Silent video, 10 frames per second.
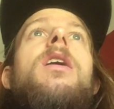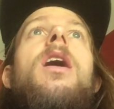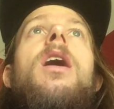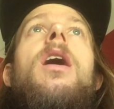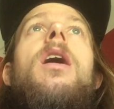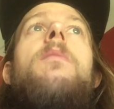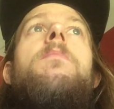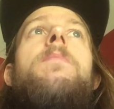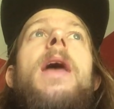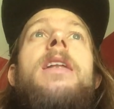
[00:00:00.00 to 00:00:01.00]

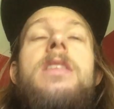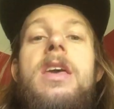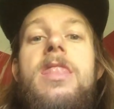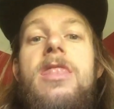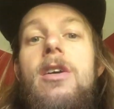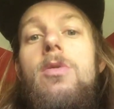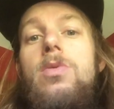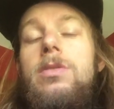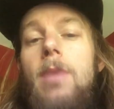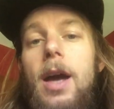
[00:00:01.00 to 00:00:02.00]
And in
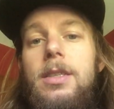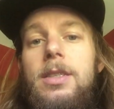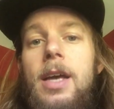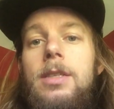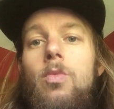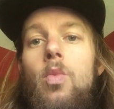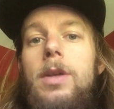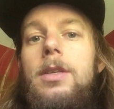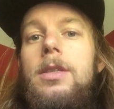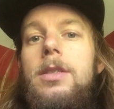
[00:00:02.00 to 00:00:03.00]
those mindsets,
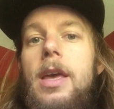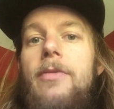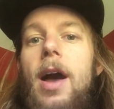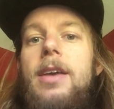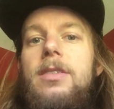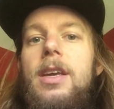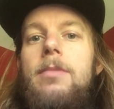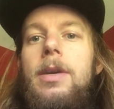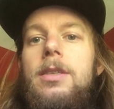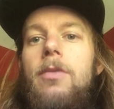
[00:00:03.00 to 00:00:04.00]
if I say to
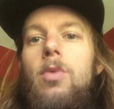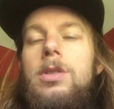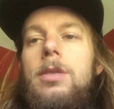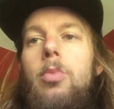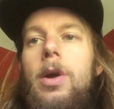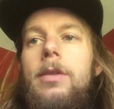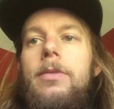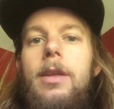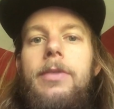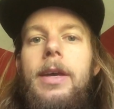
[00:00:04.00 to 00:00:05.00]
myself, what's the point of
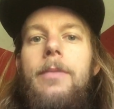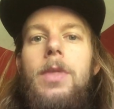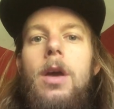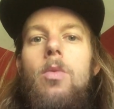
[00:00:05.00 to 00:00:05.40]
living?